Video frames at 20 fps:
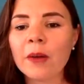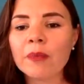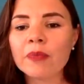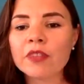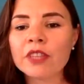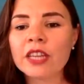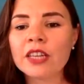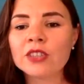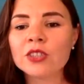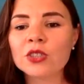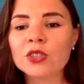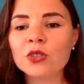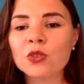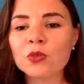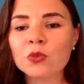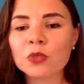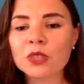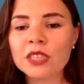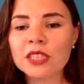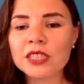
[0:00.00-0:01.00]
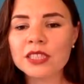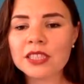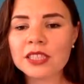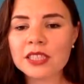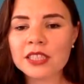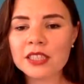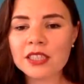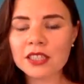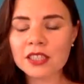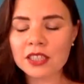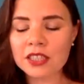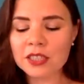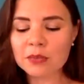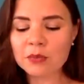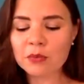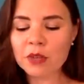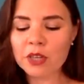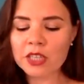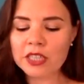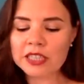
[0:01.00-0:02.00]
Now, so what does he
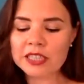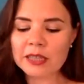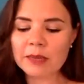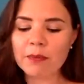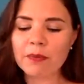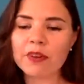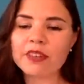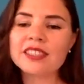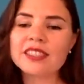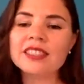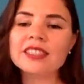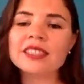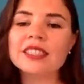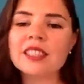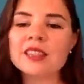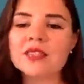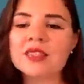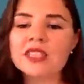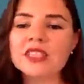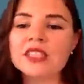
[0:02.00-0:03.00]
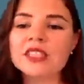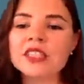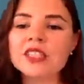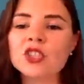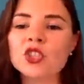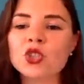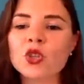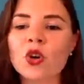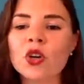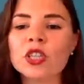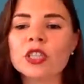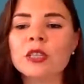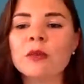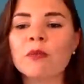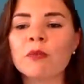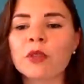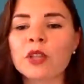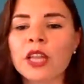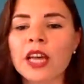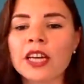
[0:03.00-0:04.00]
brings the positivity, the joy, the
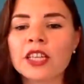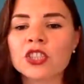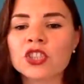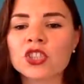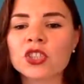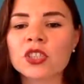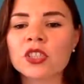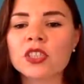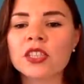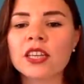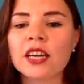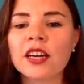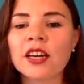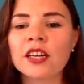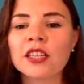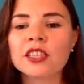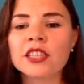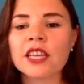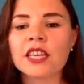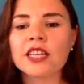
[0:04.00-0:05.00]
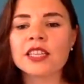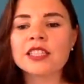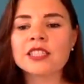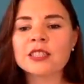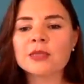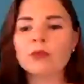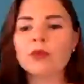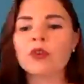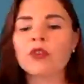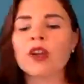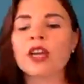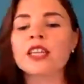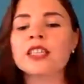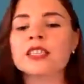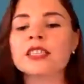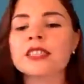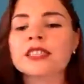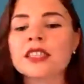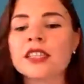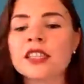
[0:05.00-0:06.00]
pleasure, and the
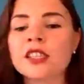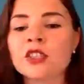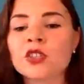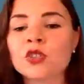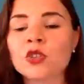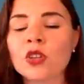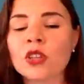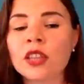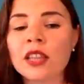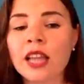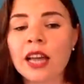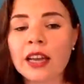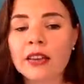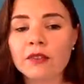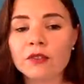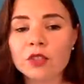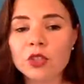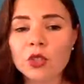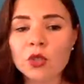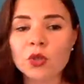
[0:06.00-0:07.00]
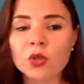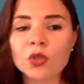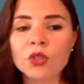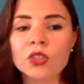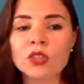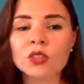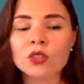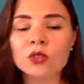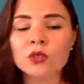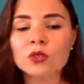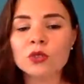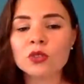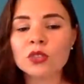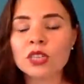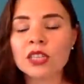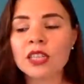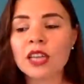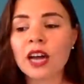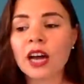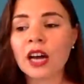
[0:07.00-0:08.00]
inspiration in your life. So you
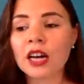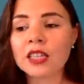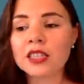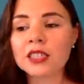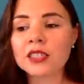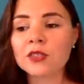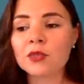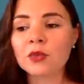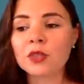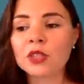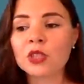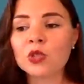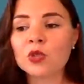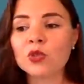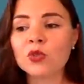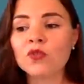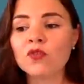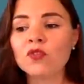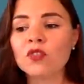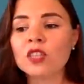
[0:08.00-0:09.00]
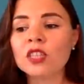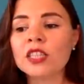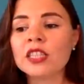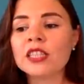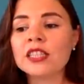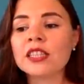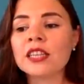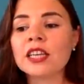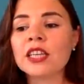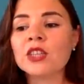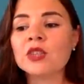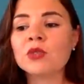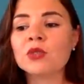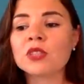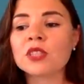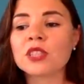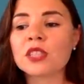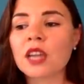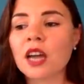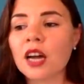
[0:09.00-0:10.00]
can ask when you're feeling like you're
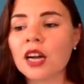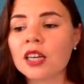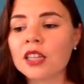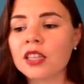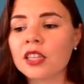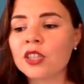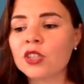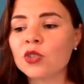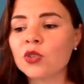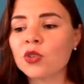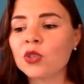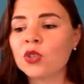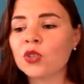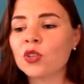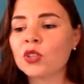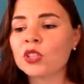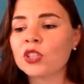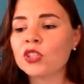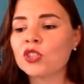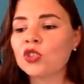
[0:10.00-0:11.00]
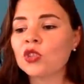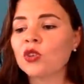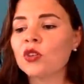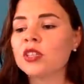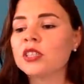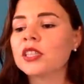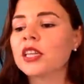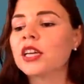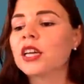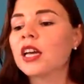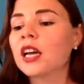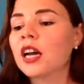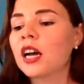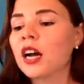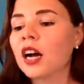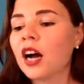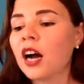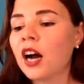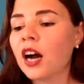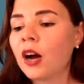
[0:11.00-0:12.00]
stuck, like you're not enjoying
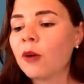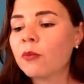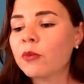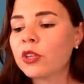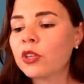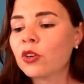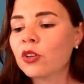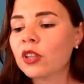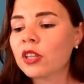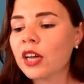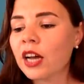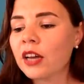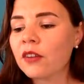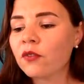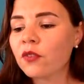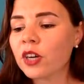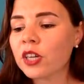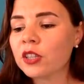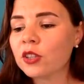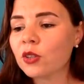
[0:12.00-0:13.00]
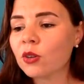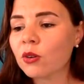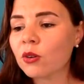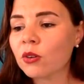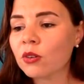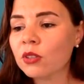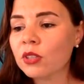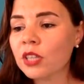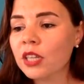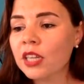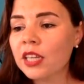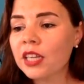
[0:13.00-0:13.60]
your life at all.